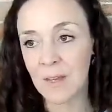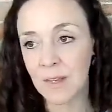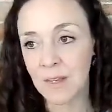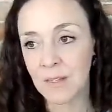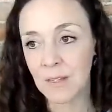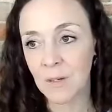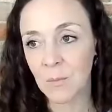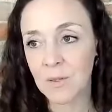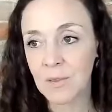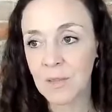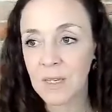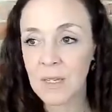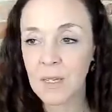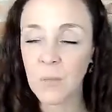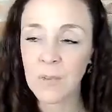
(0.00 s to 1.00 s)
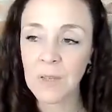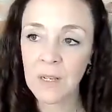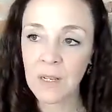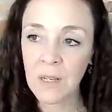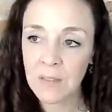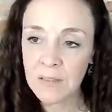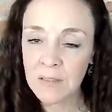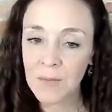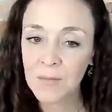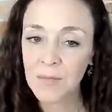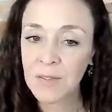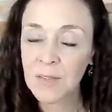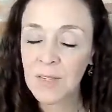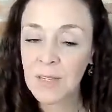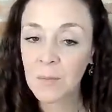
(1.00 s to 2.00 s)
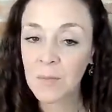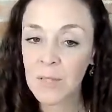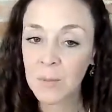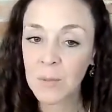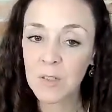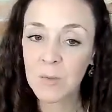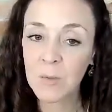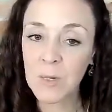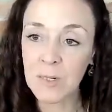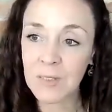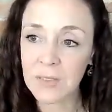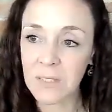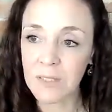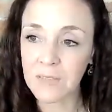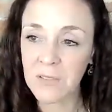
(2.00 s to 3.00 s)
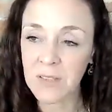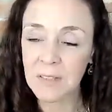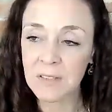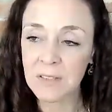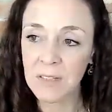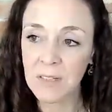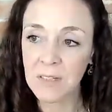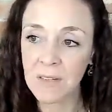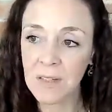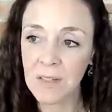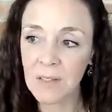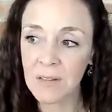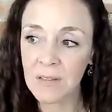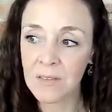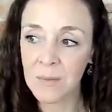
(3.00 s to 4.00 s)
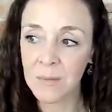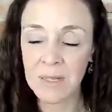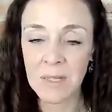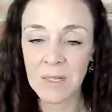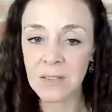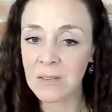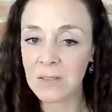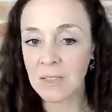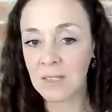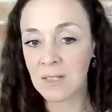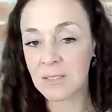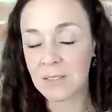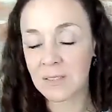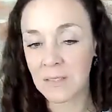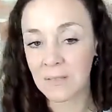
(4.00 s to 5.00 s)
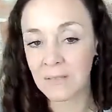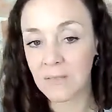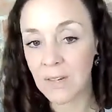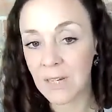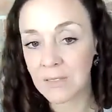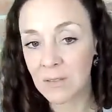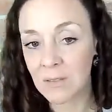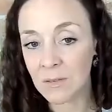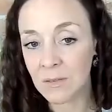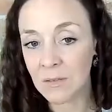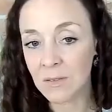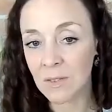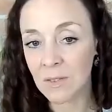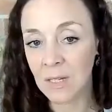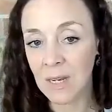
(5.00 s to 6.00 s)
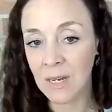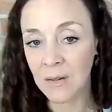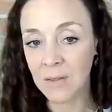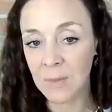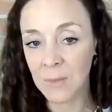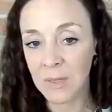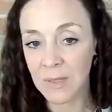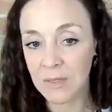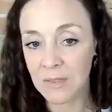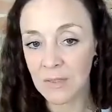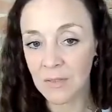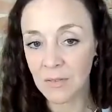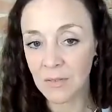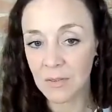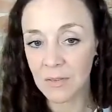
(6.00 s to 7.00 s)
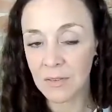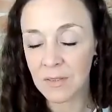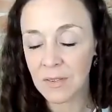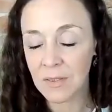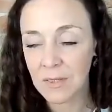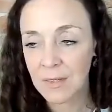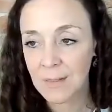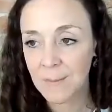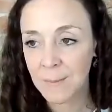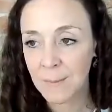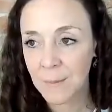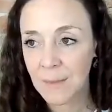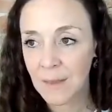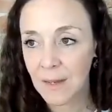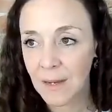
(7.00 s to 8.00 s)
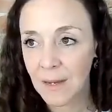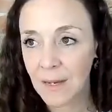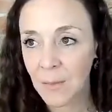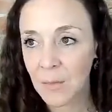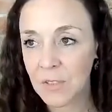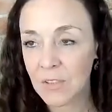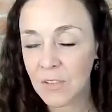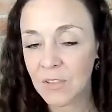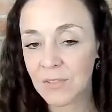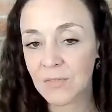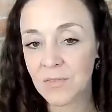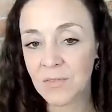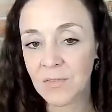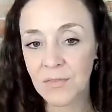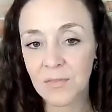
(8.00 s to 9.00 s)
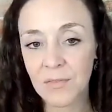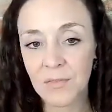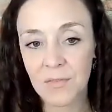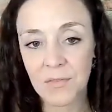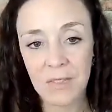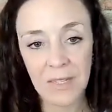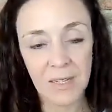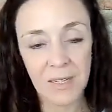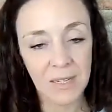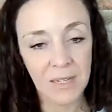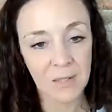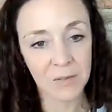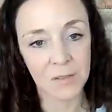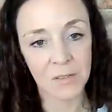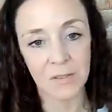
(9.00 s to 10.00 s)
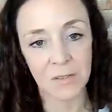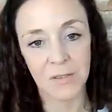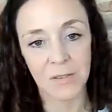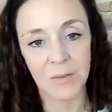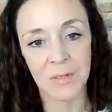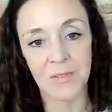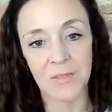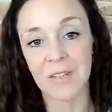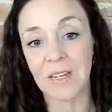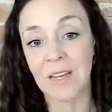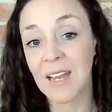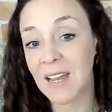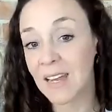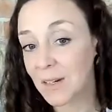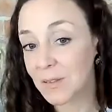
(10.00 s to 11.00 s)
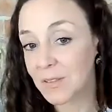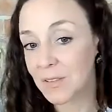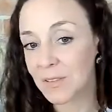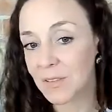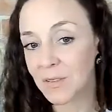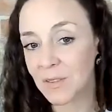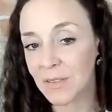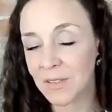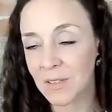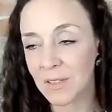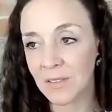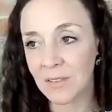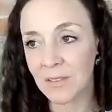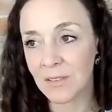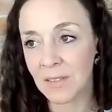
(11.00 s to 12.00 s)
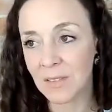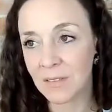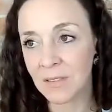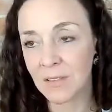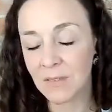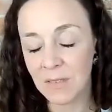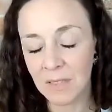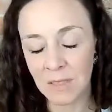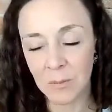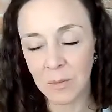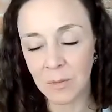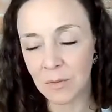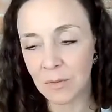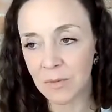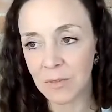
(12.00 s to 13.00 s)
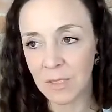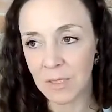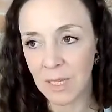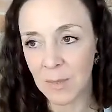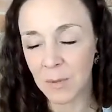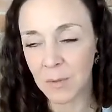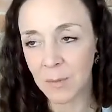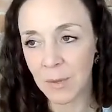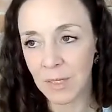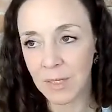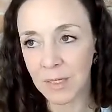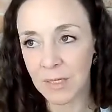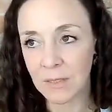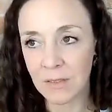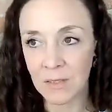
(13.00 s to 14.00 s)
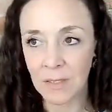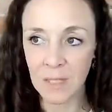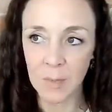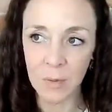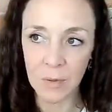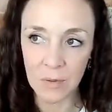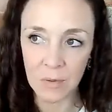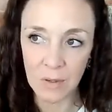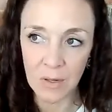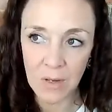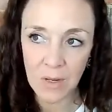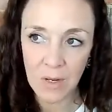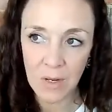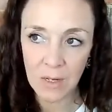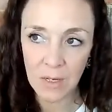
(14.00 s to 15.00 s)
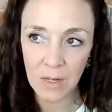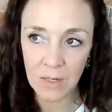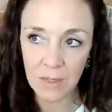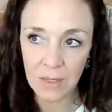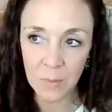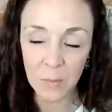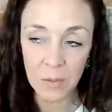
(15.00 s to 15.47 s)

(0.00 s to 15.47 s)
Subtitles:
When they learn something, when they push past their fears, they learn something. It's exactly the same for adults. How can it be any different? We just forget how to. We forget how to do those kinds of things, and they're really important to keep on playing and to keep on learning and